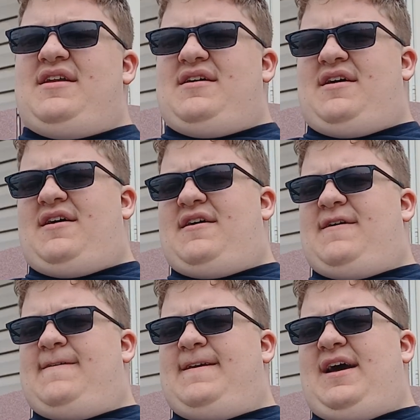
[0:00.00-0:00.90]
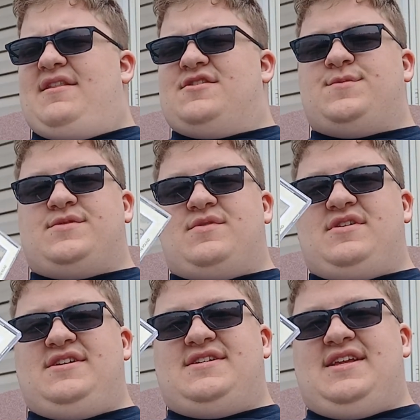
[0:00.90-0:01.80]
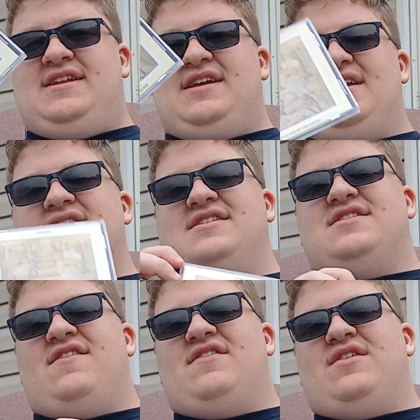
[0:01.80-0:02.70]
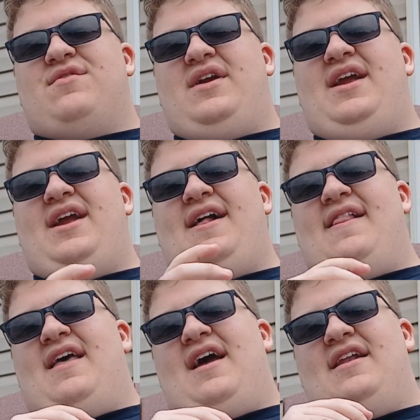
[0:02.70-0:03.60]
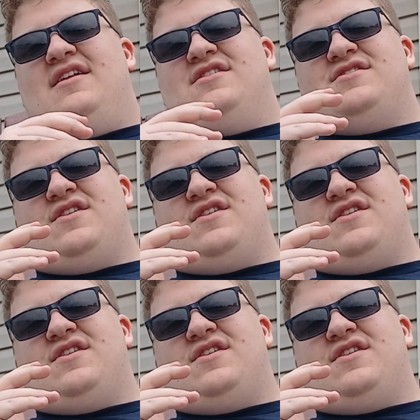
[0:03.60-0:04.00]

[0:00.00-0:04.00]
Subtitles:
this was released in 1973, and it is,